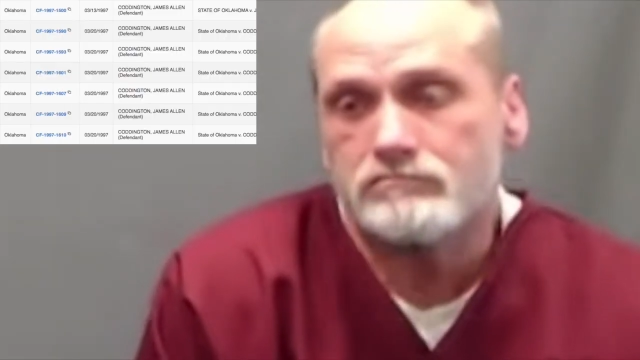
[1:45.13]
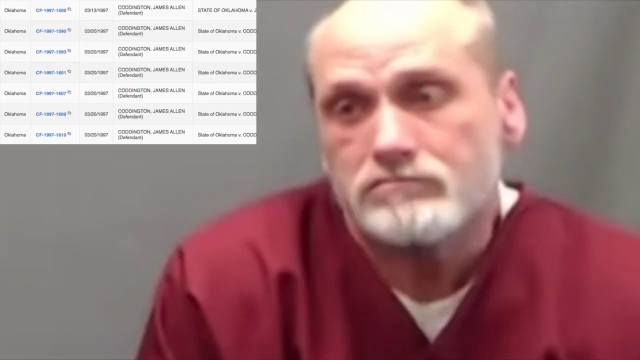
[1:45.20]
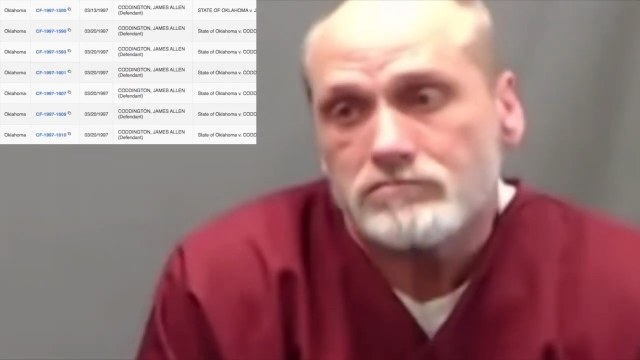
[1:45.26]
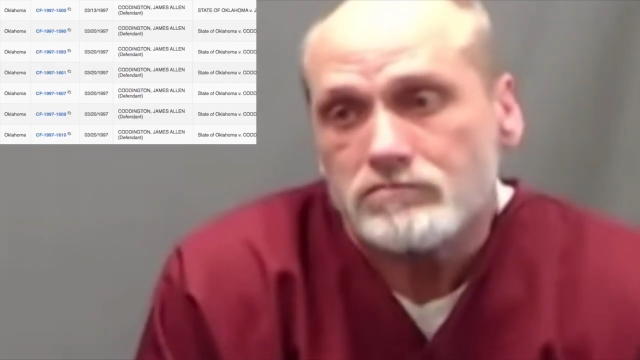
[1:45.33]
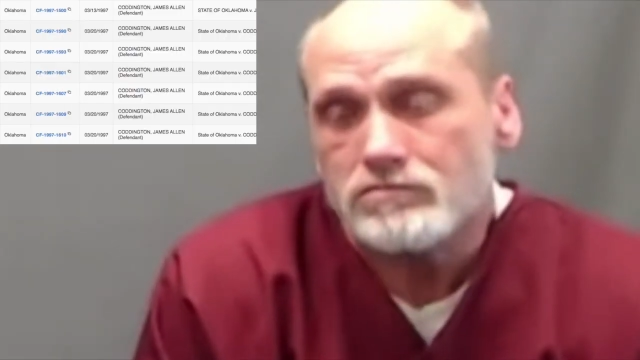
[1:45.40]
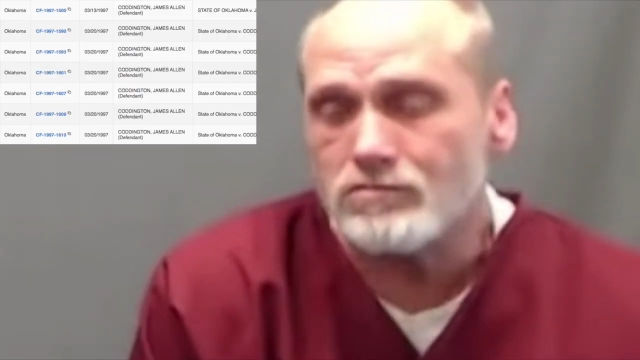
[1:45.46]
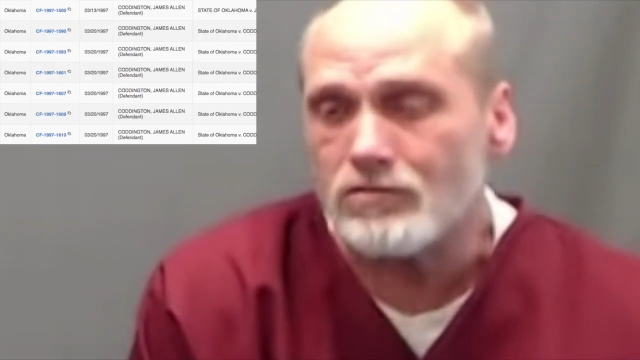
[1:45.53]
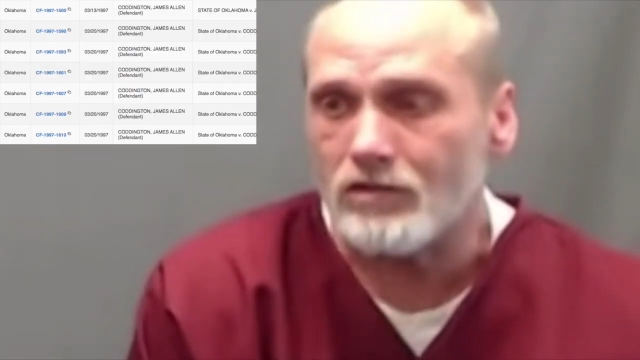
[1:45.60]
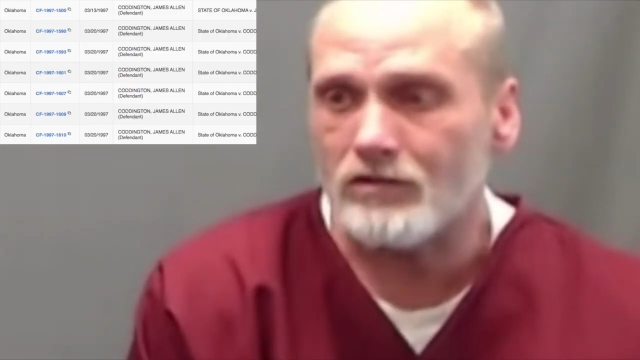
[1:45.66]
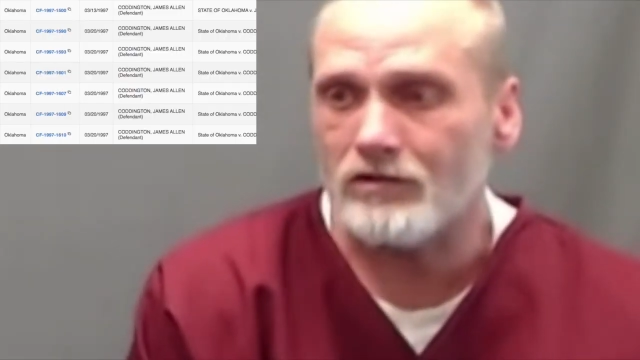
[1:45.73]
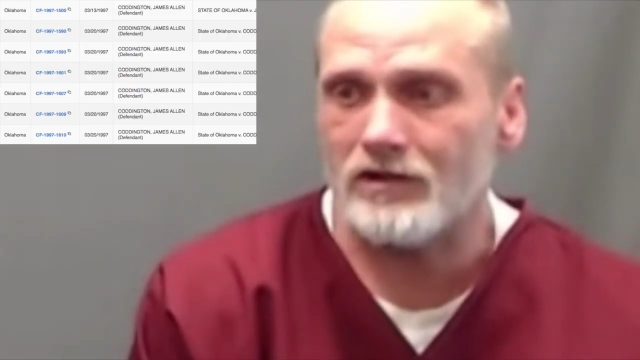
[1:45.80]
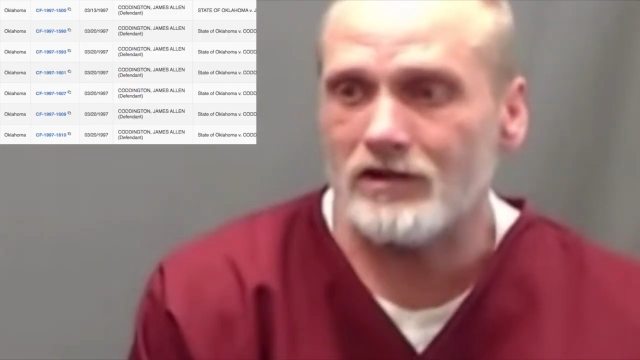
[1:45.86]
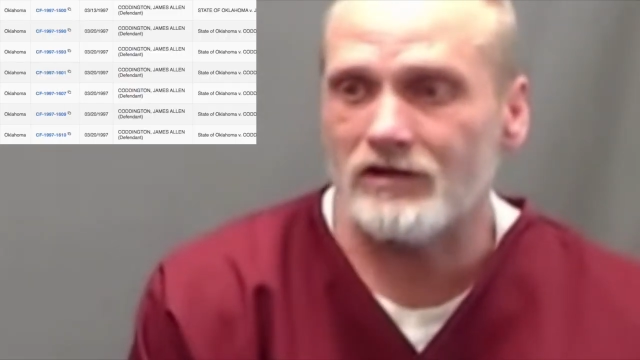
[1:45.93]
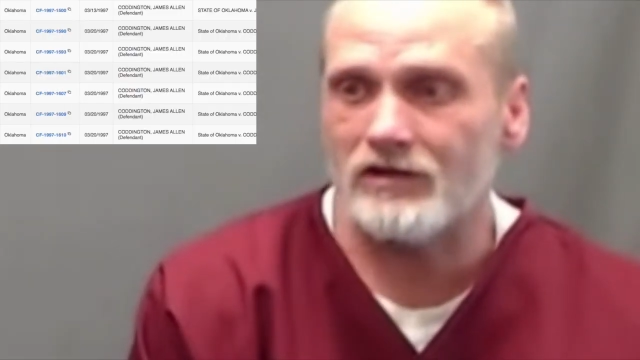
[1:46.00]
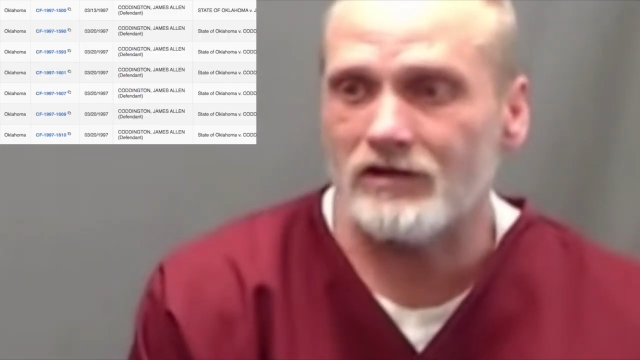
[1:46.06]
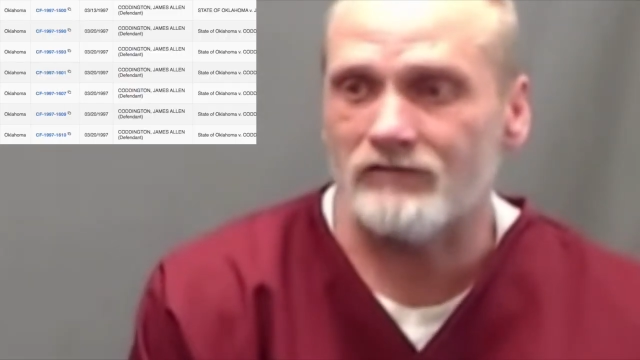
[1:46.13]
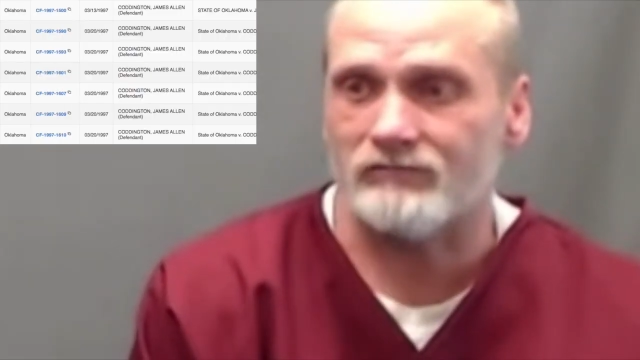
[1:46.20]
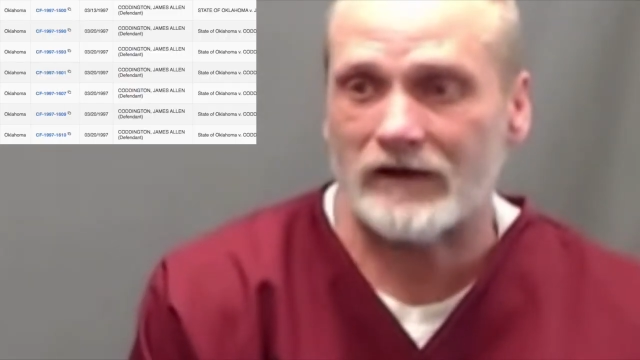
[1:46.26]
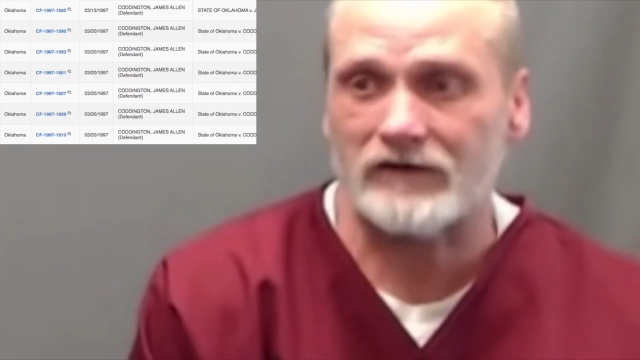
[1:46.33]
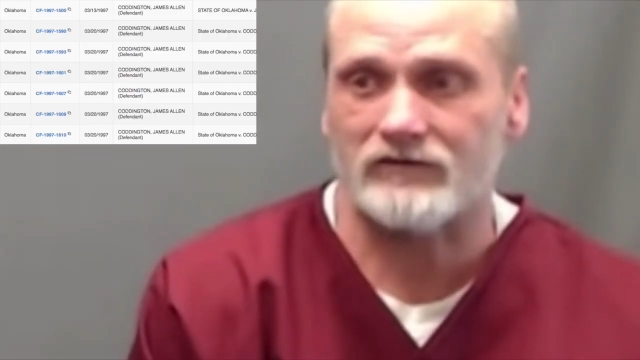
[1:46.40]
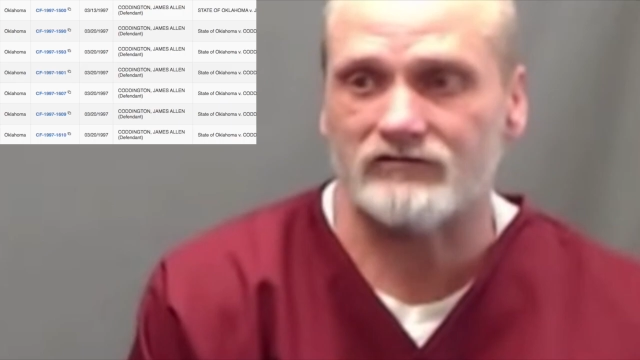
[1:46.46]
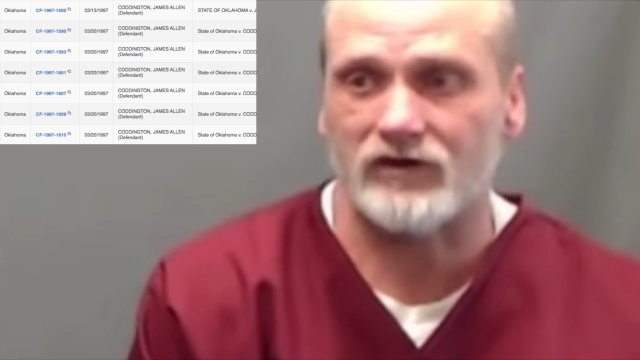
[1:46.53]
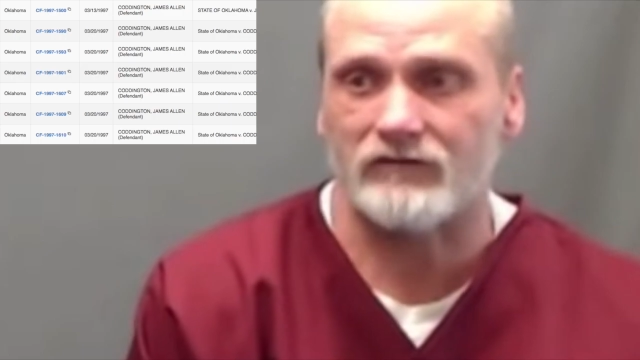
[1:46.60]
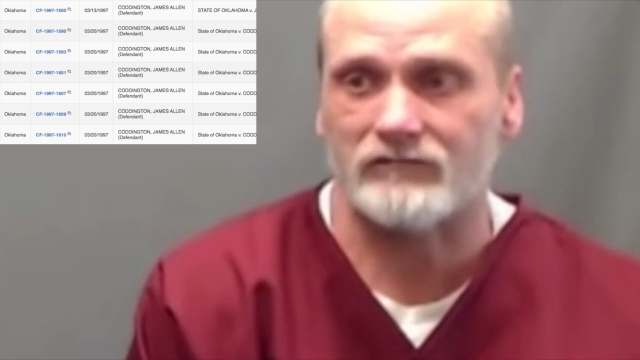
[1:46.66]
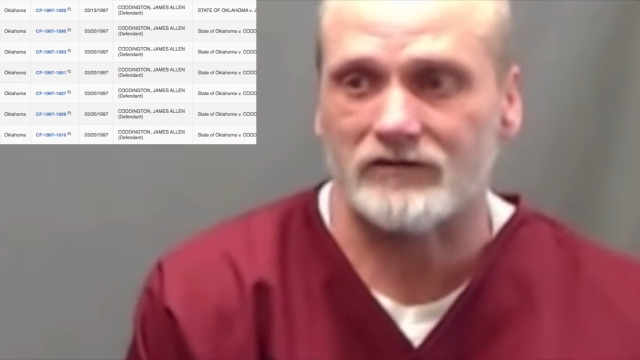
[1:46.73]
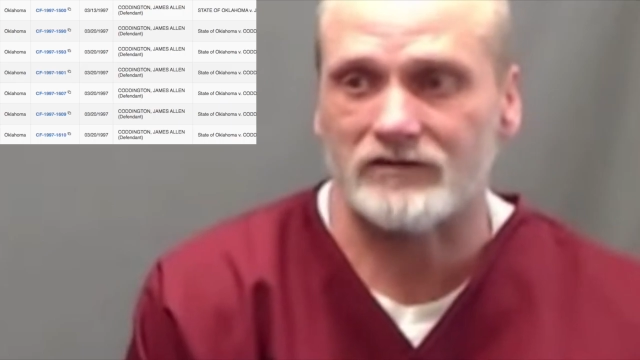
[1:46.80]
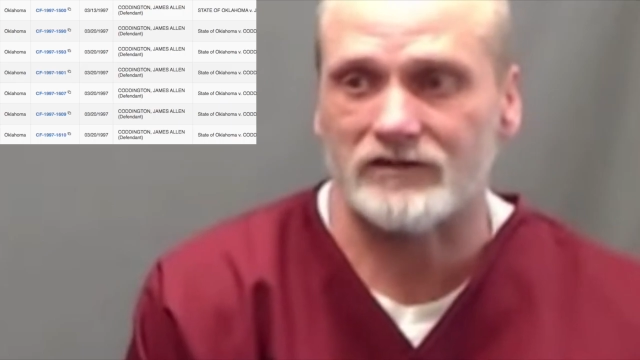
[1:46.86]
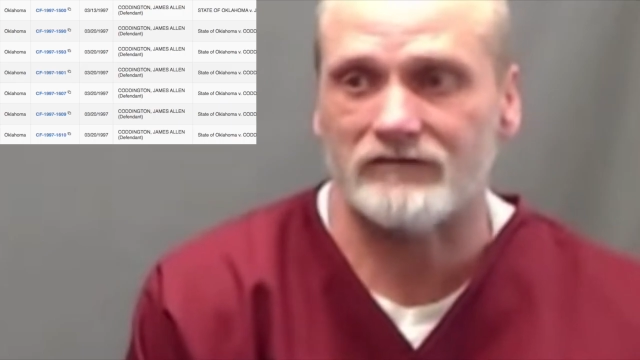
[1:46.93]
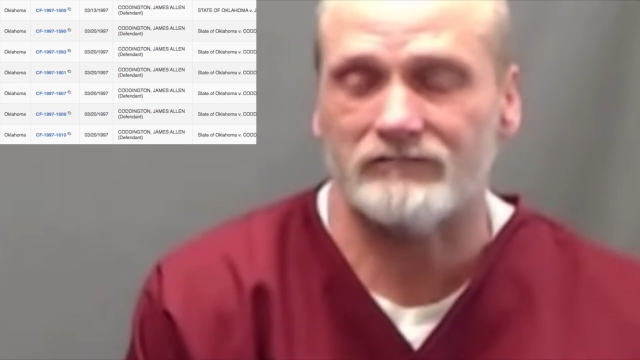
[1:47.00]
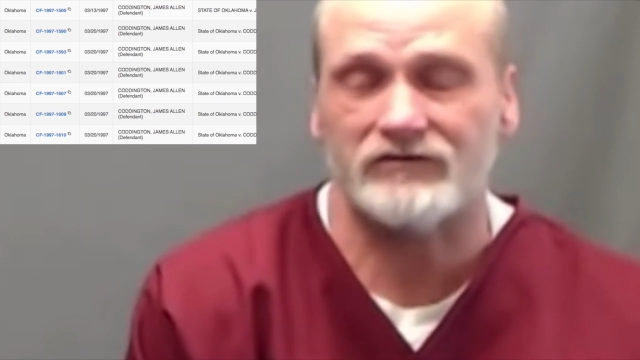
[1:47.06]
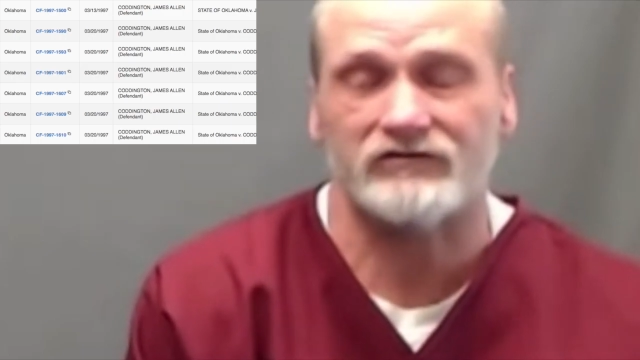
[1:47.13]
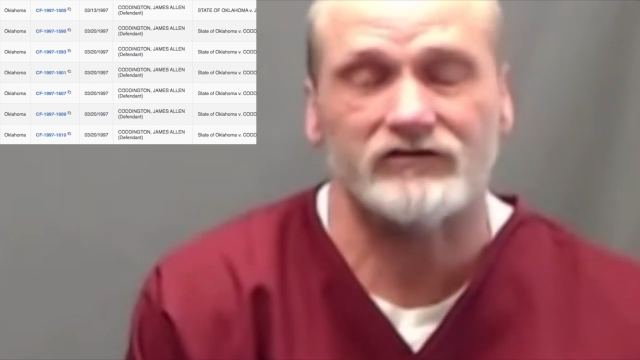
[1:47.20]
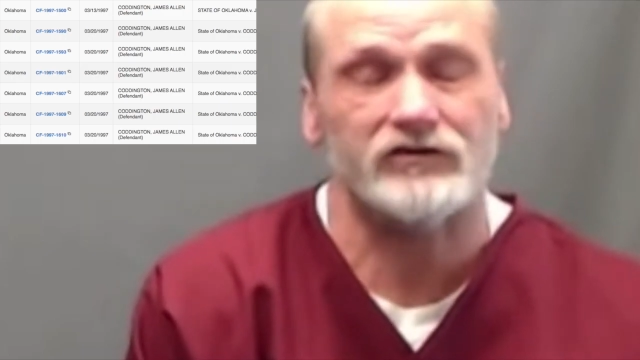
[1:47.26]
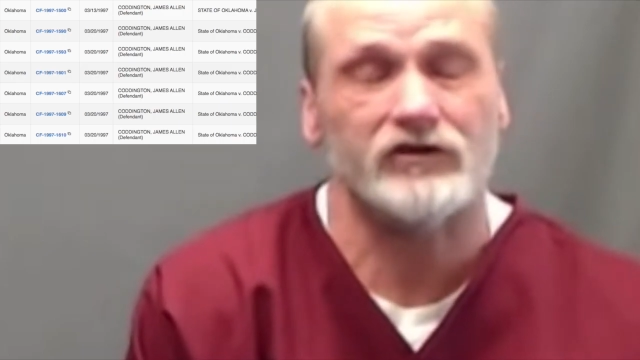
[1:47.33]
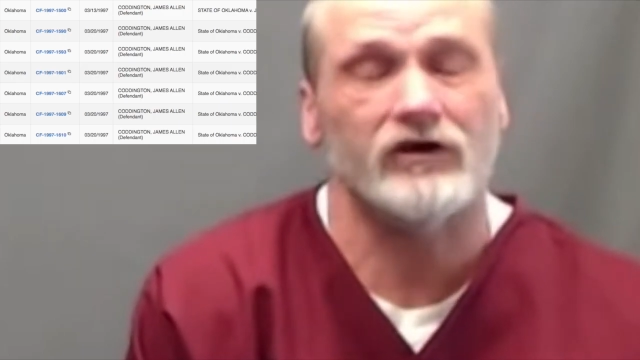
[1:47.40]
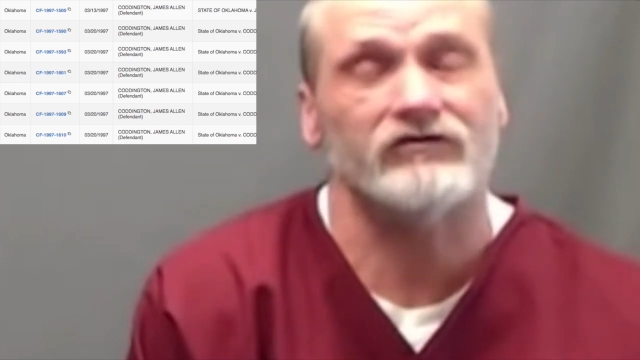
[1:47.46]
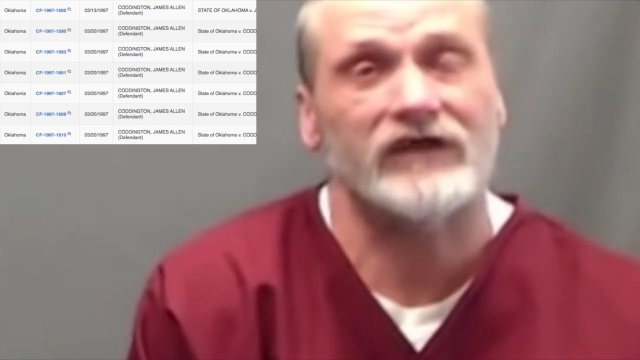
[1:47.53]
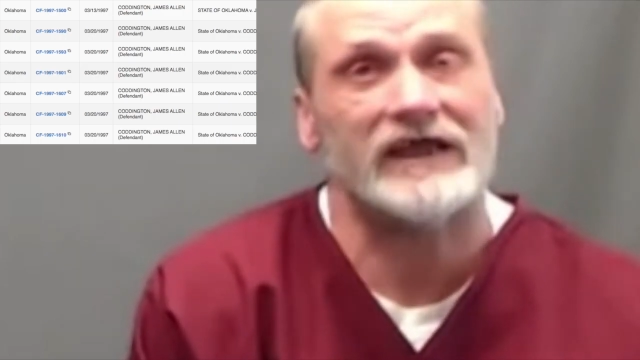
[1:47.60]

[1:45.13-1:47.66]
and the murder of his co-worker, Albert Hale,